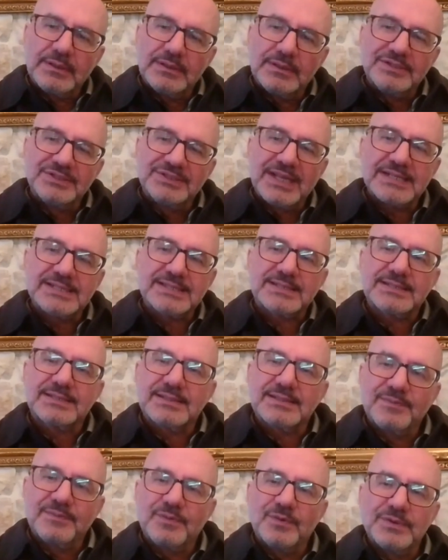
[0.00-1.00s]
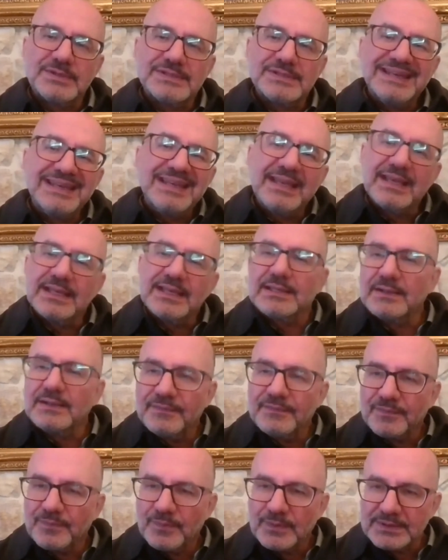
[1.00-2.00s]
just for the negative,
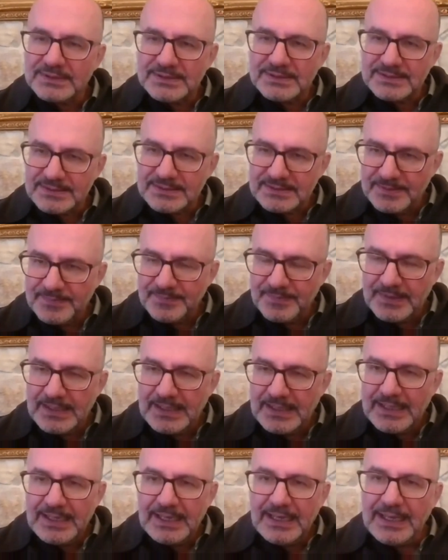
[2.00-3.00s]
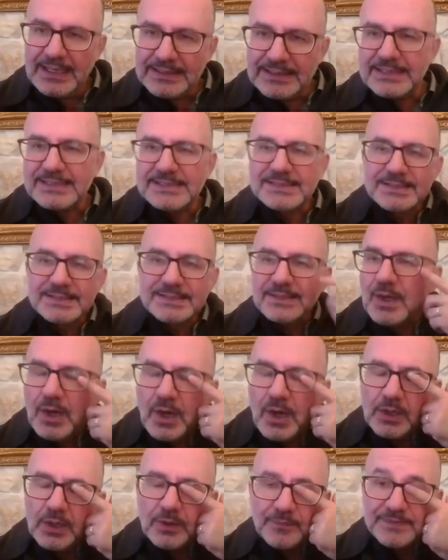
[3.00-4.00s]
but it is
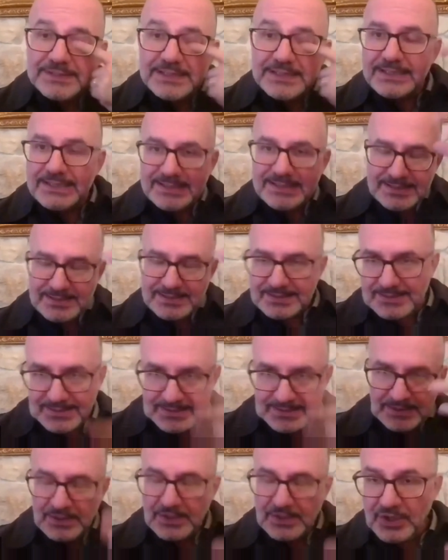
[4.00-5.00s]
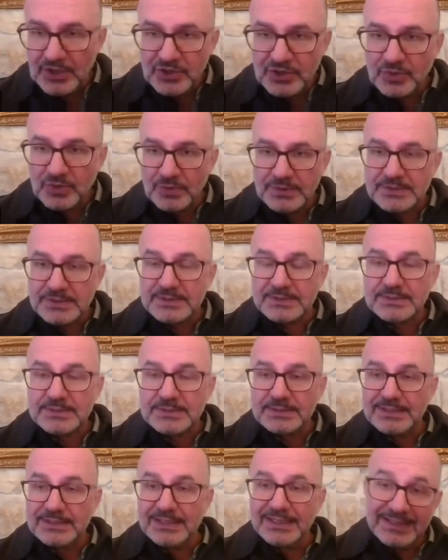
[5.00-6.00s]
all of these issues
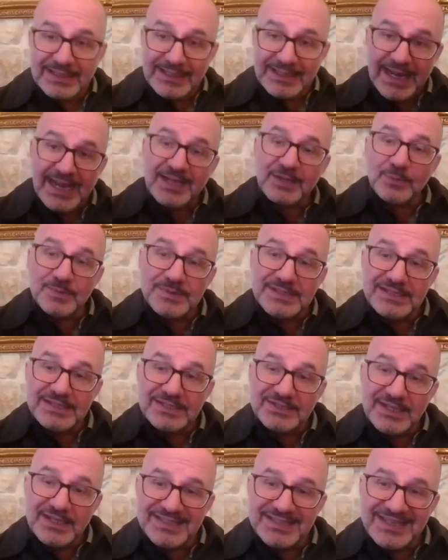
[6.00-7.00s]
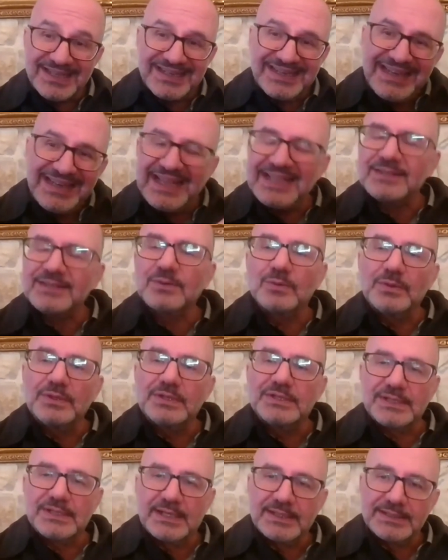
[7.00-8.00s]
interact with each other, relate to
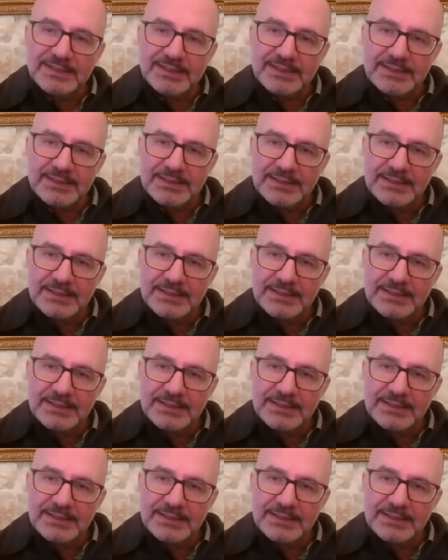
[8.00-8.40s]
each other,